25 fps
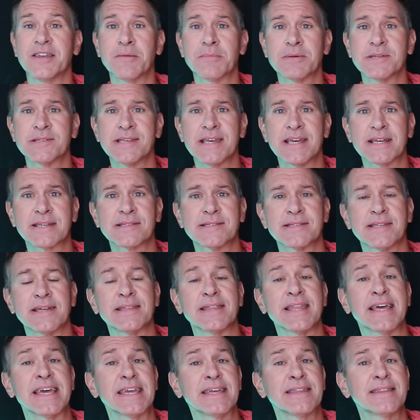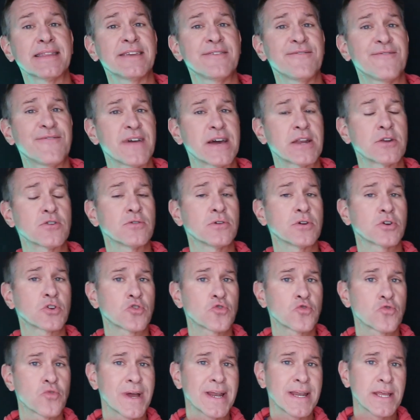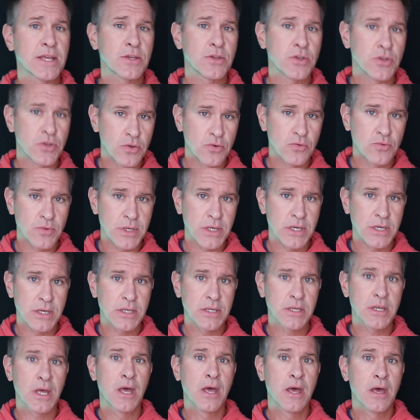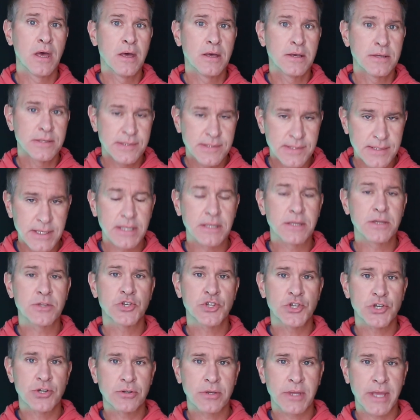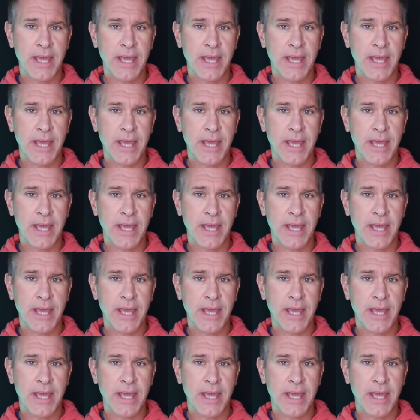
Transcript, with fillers: Number six, the Langley Federal Credit Union Signature